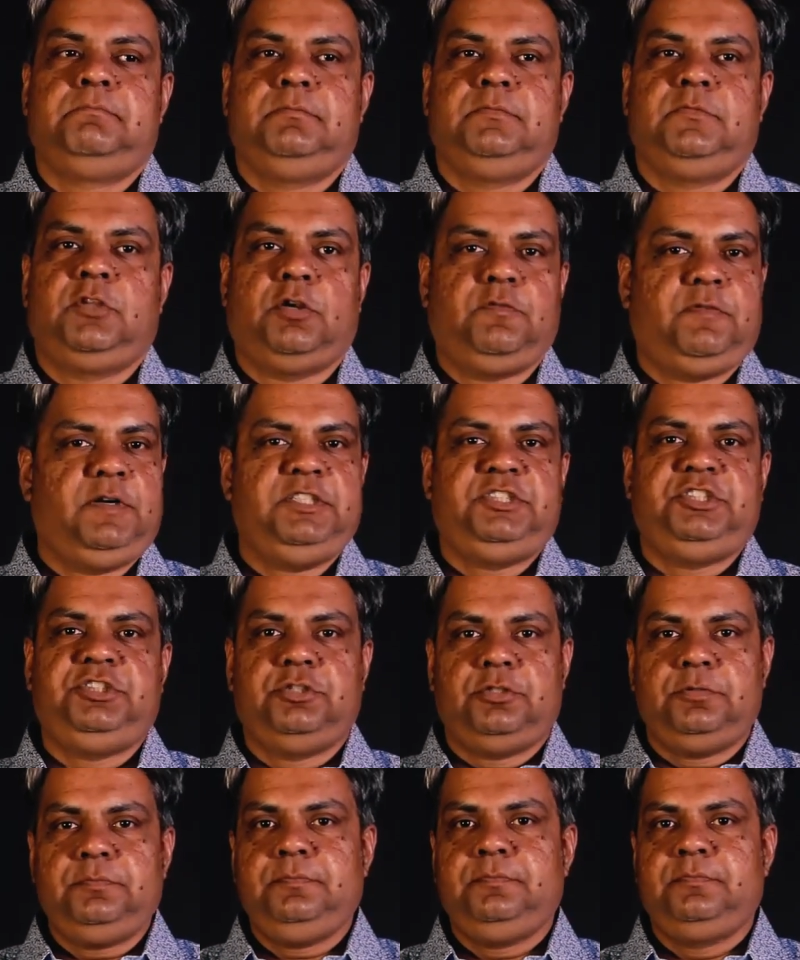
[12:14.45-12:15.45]
Not very
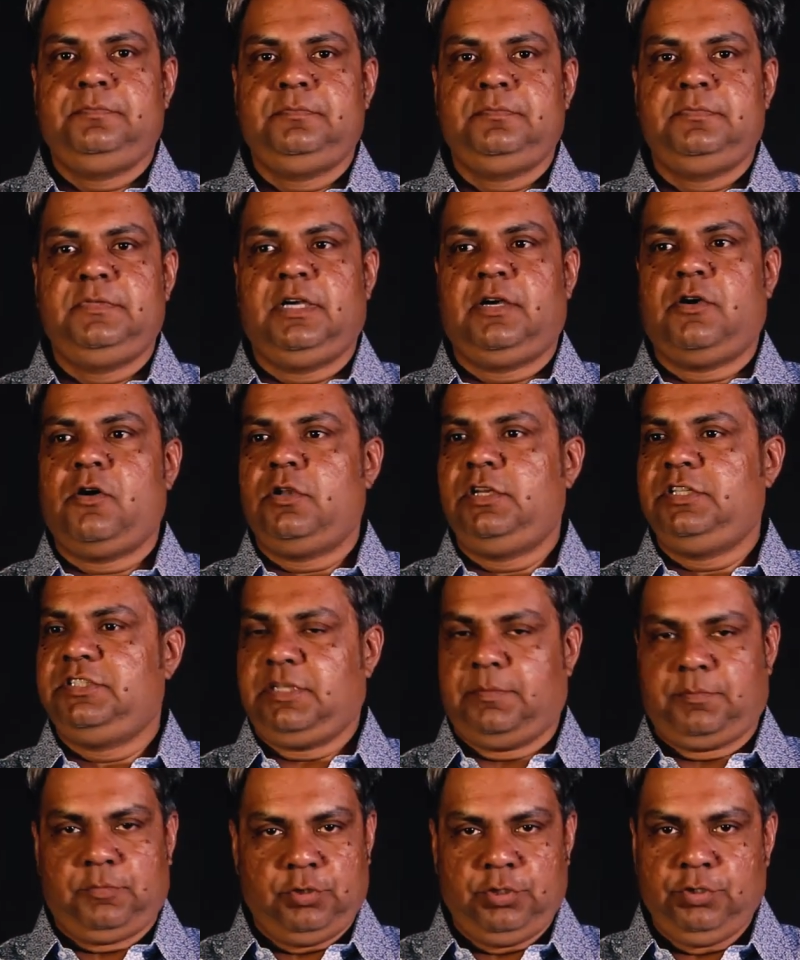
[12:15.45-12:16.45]
sure. The call is
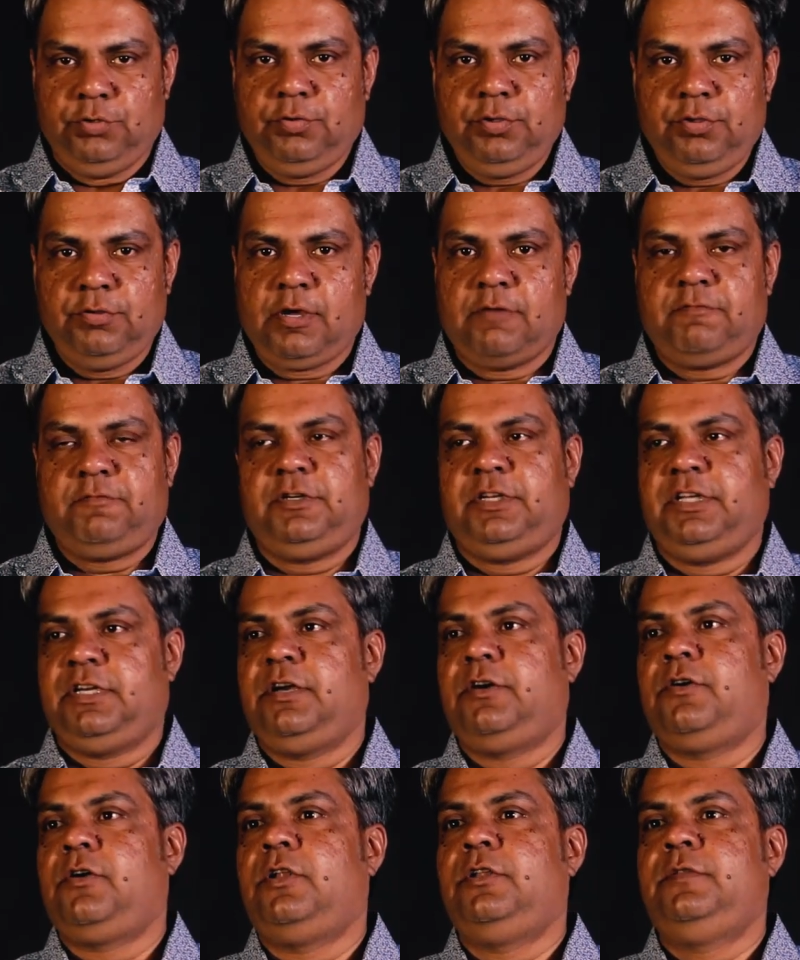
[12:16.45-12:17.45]
up to you. You have to take
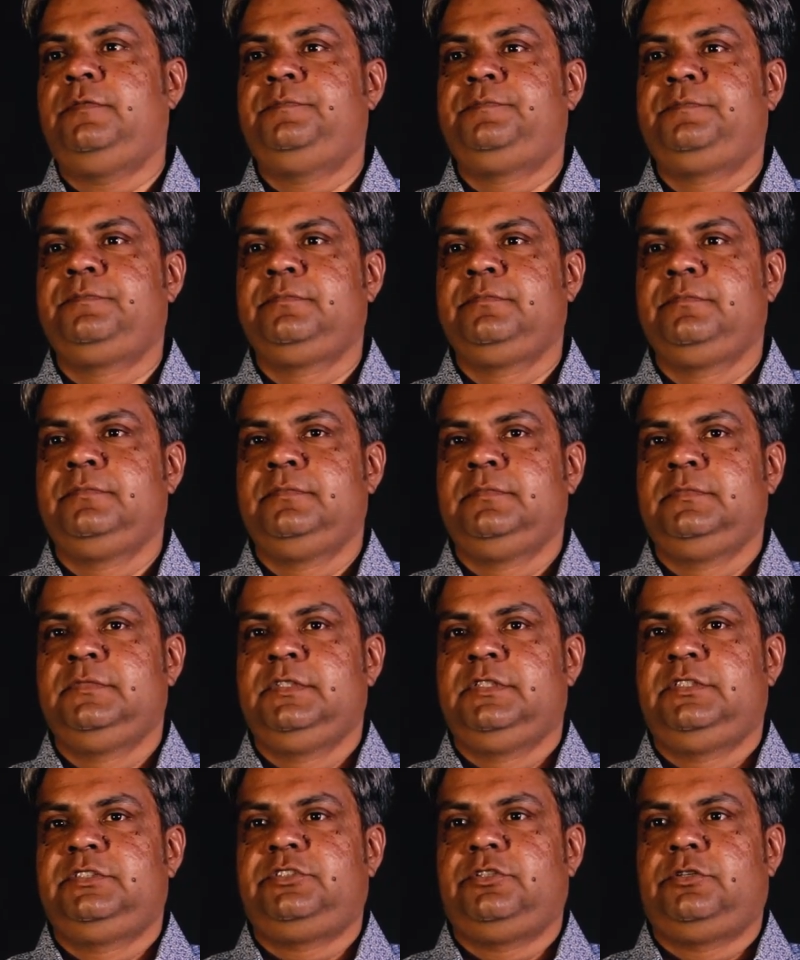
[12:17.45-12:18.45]
a call.
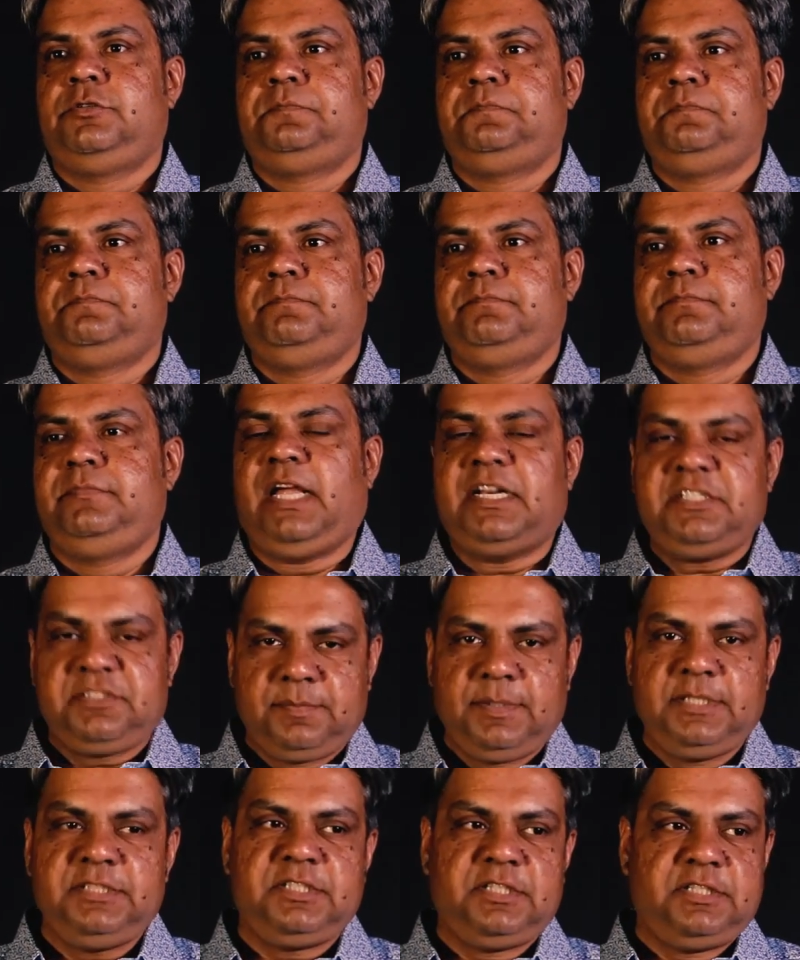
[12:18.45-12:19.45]
So that's
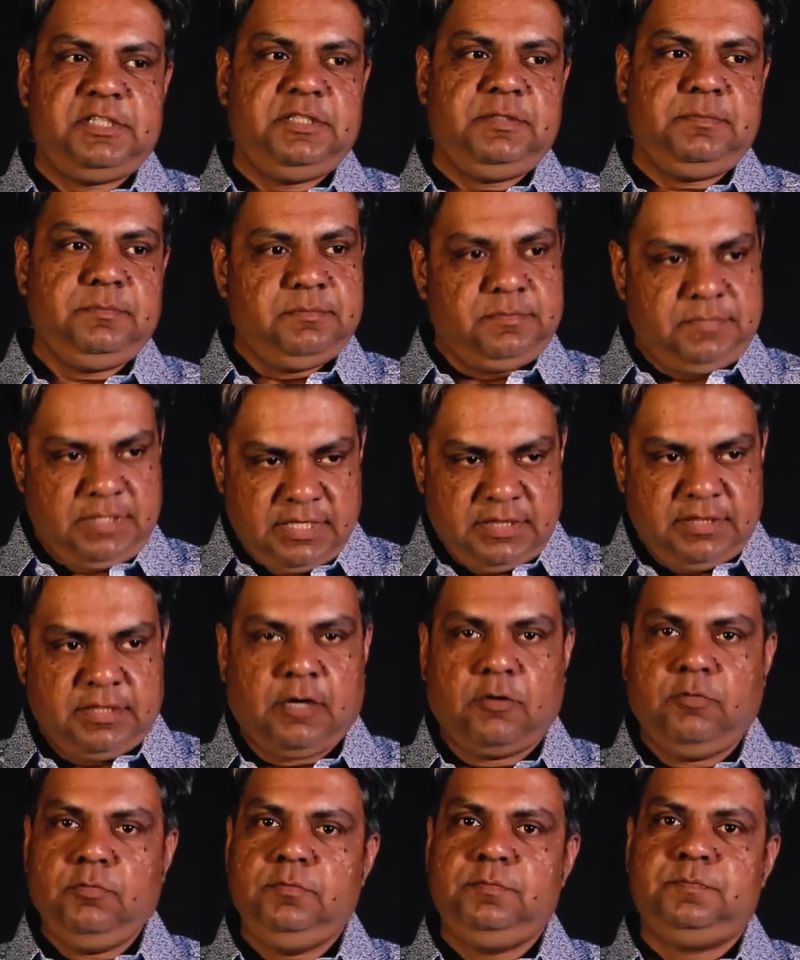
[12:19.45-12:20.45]
my journey till
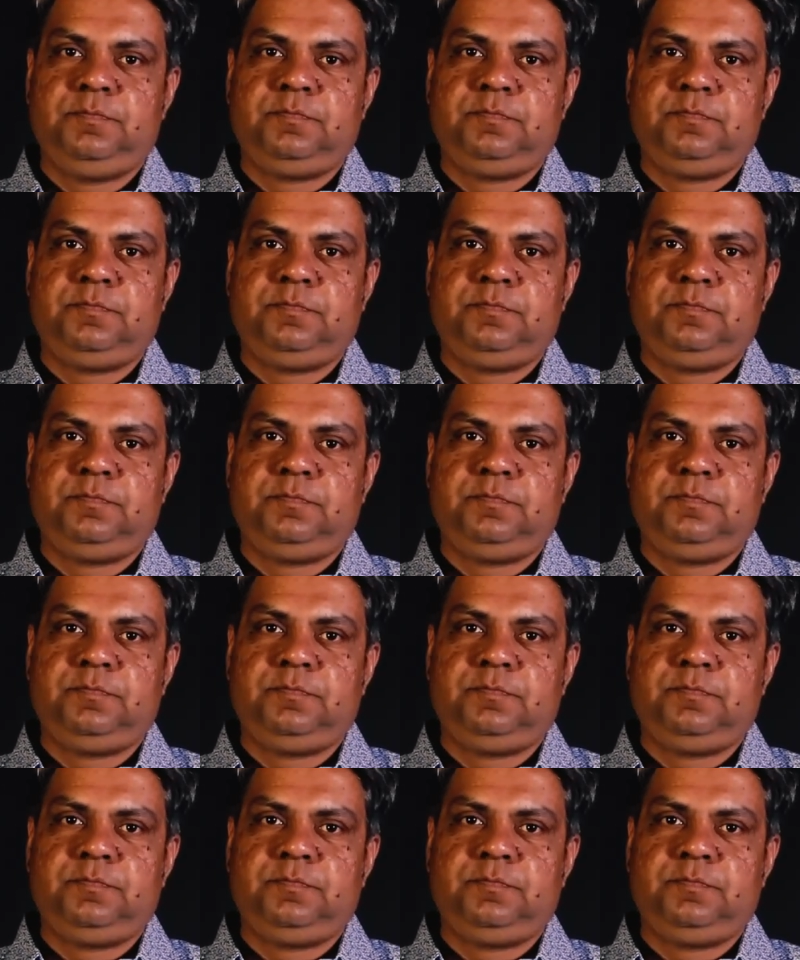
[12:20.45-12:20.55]
now.